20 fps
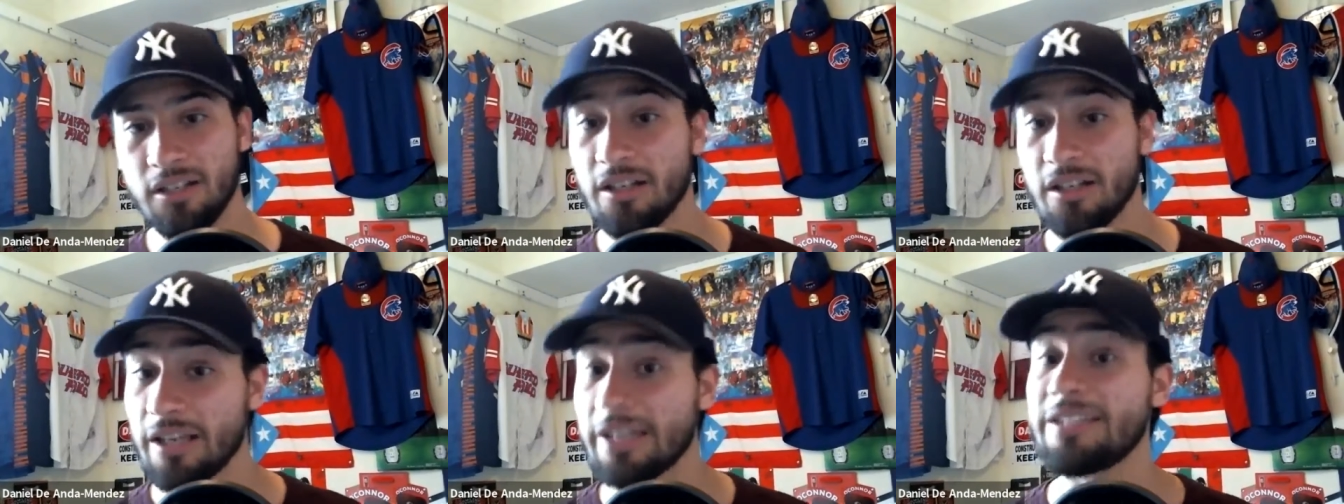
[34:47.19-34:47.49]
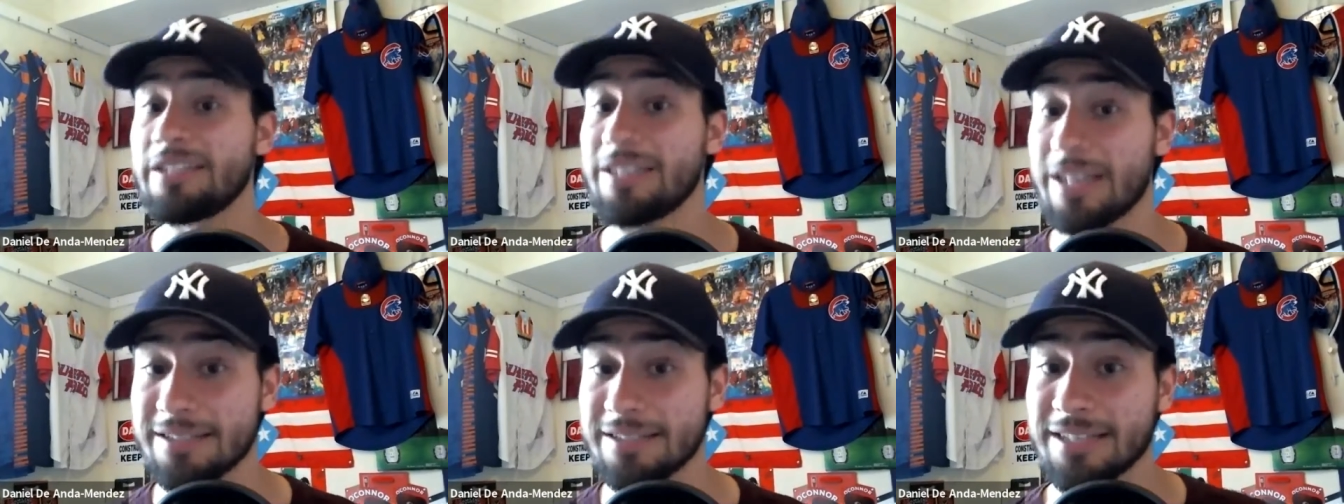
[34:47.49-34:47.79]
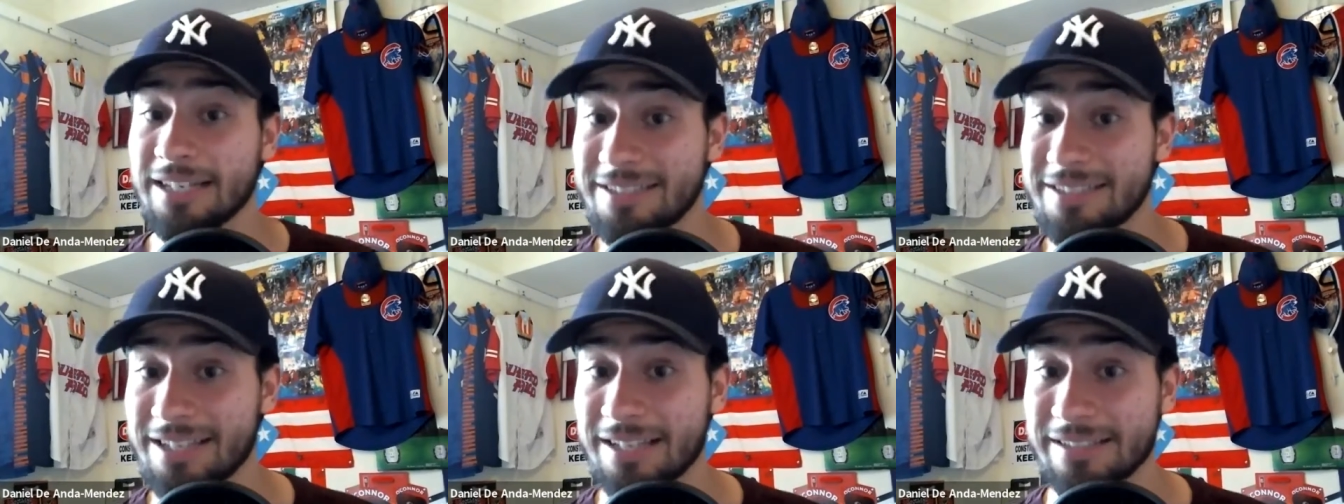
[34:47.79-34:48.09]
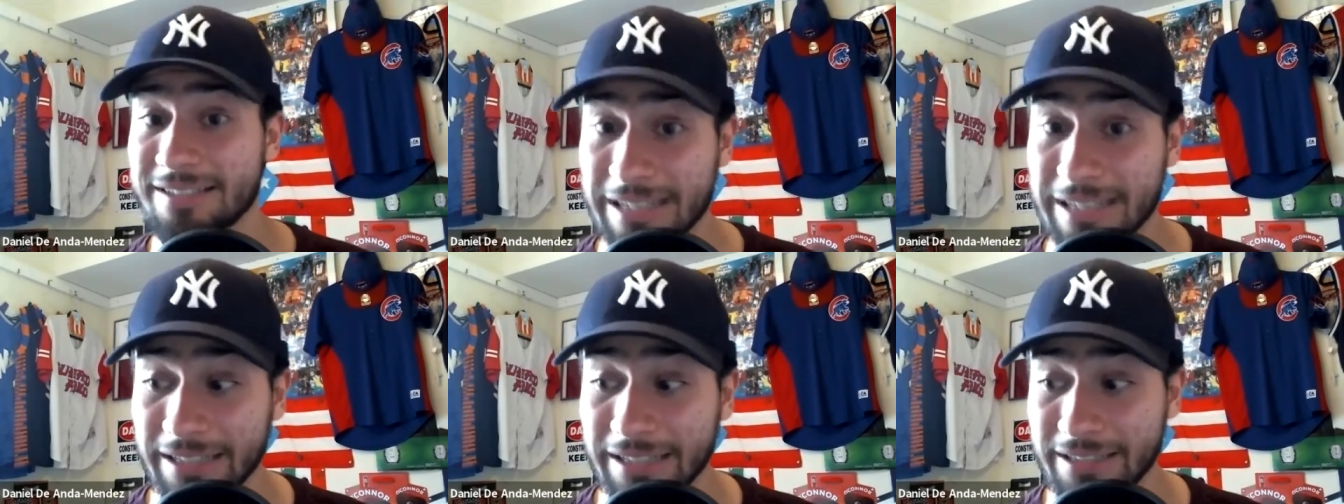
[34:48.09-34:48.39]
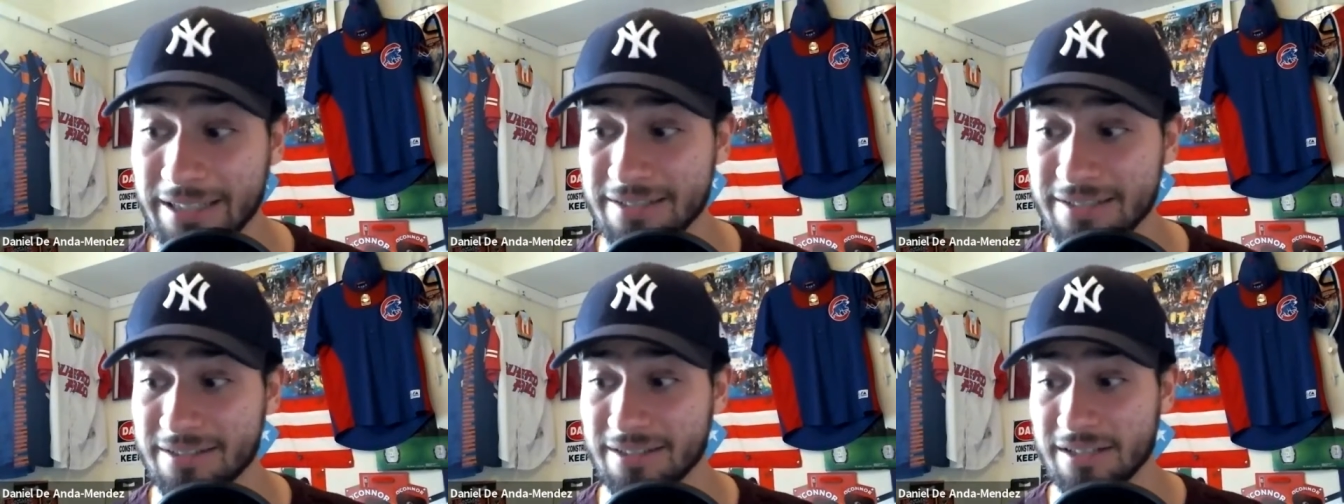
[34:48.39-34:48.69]
And yes, I said
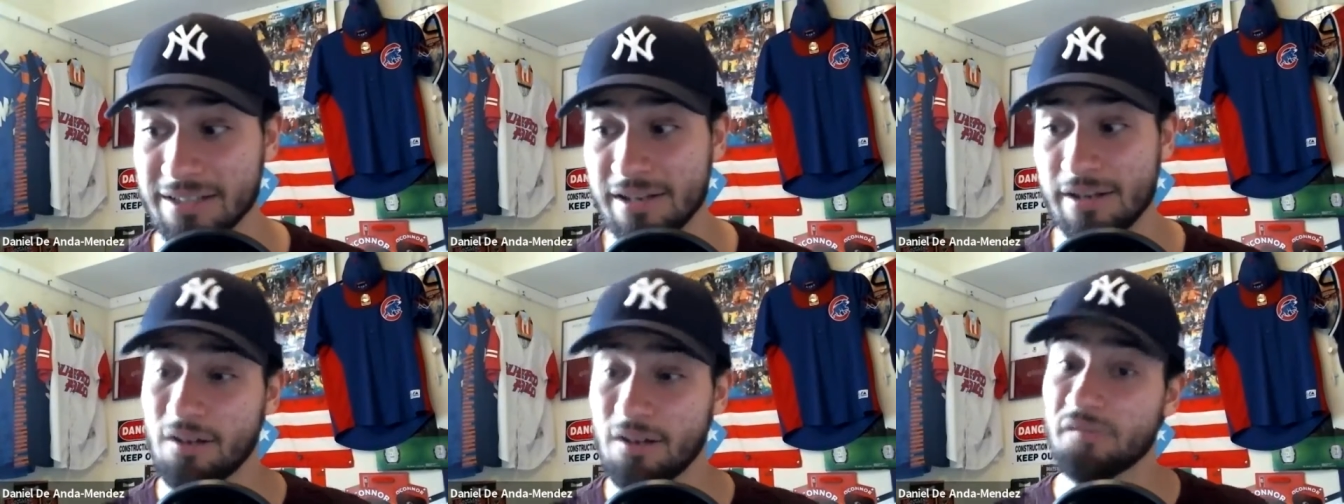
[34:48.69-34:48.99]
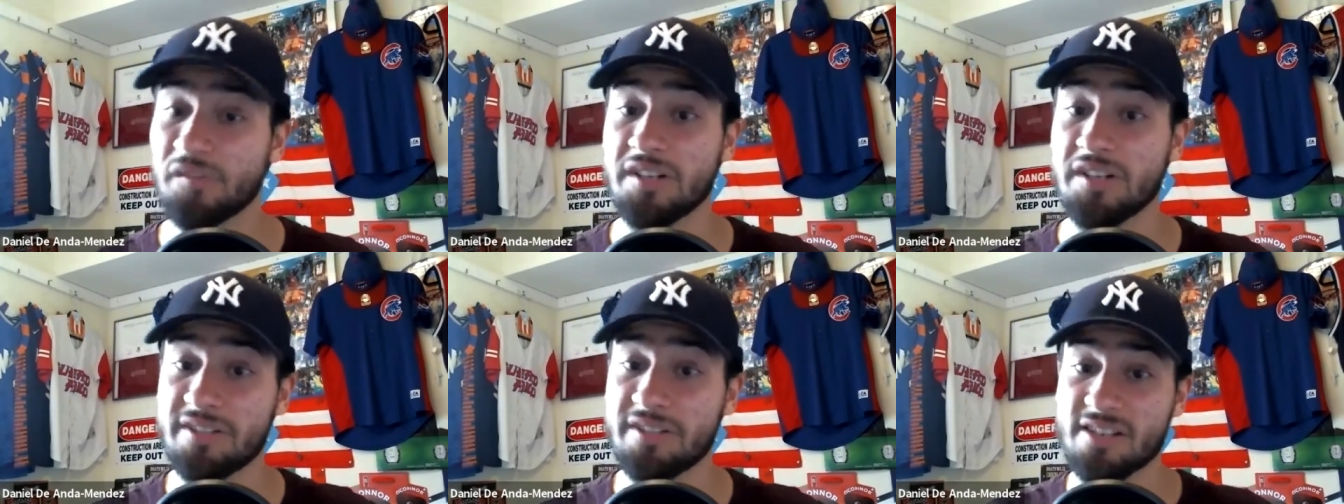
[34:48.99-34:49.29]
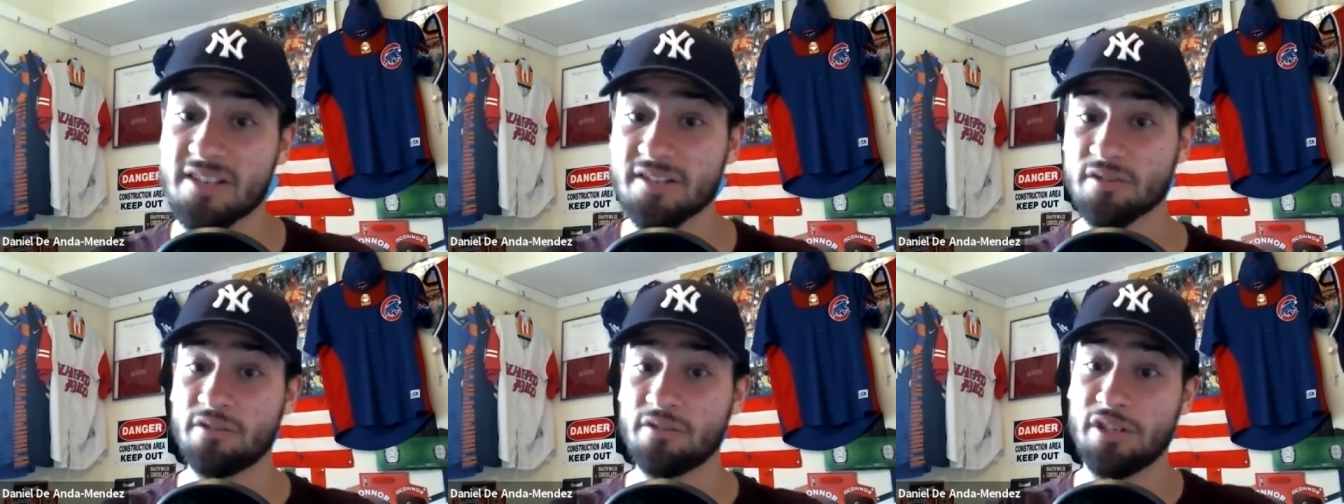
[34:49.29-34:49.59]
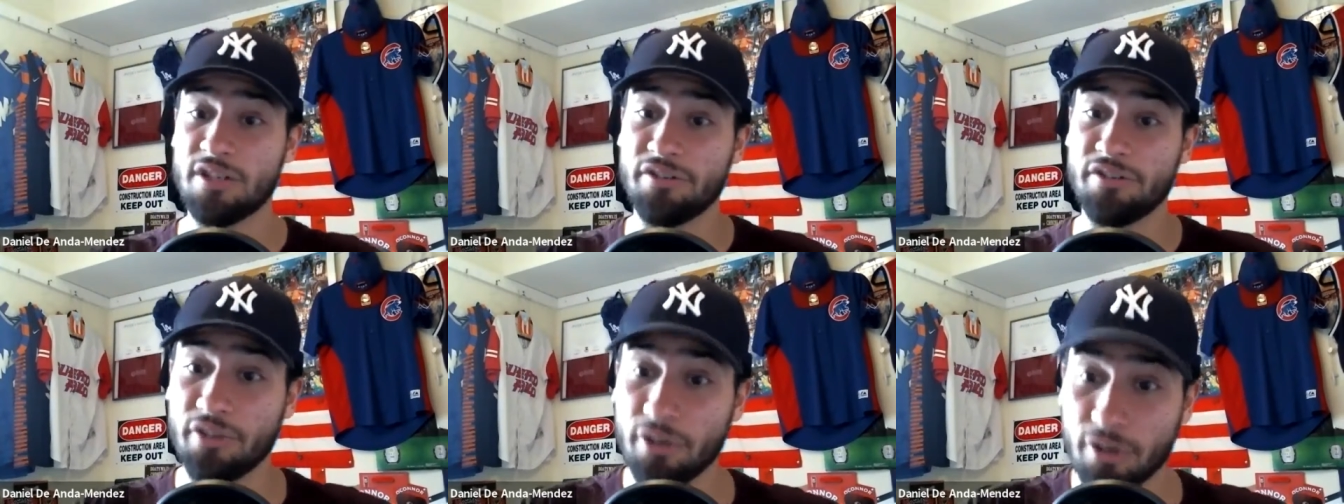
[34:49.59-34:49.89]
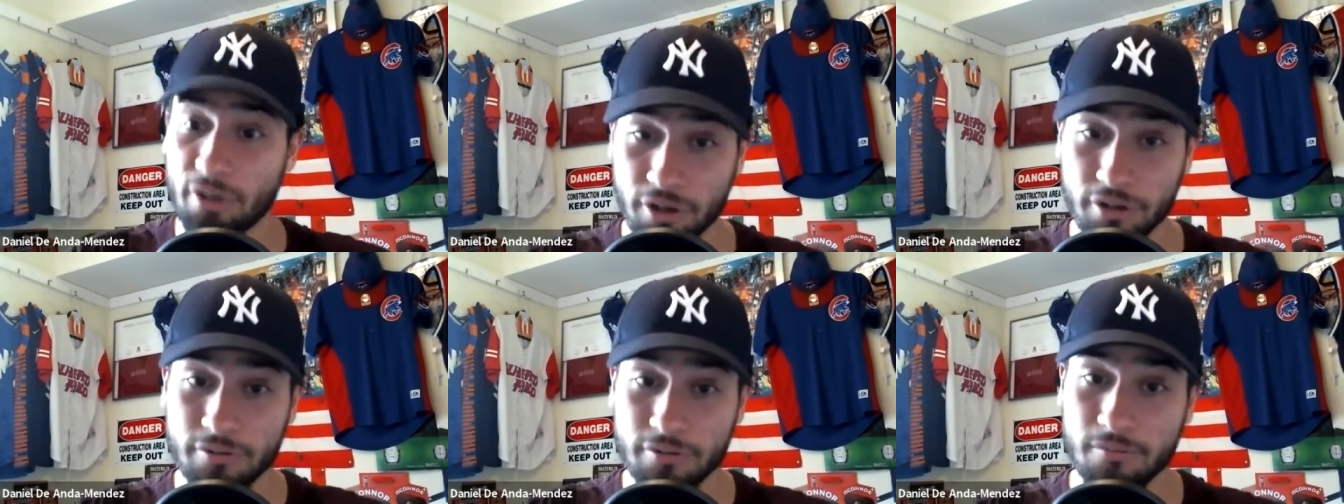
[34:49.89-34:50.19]
dynasty. Francisco
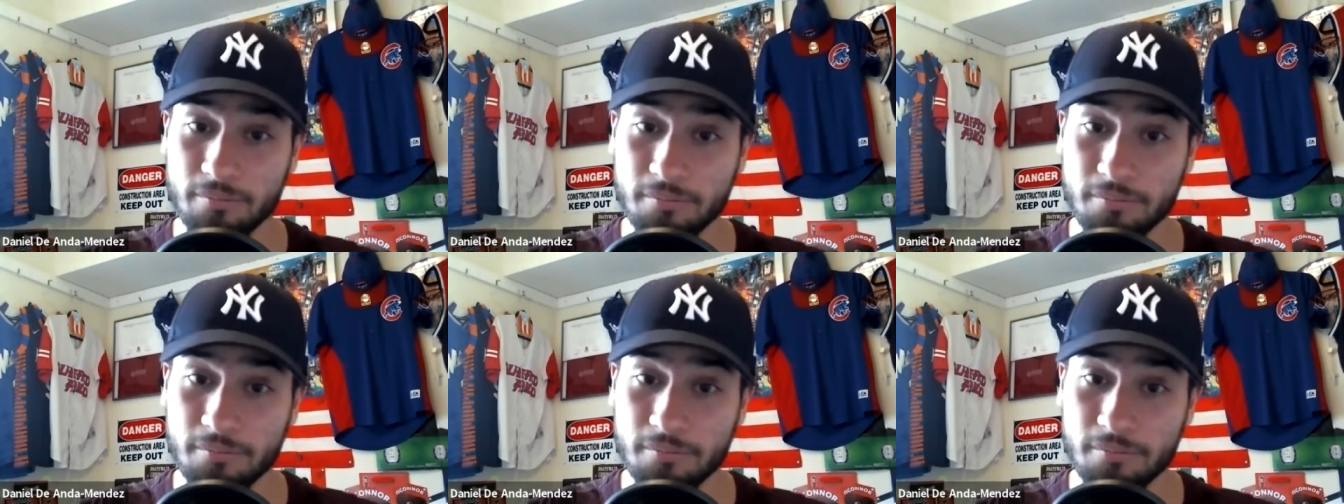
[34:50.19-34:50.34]
Lindor,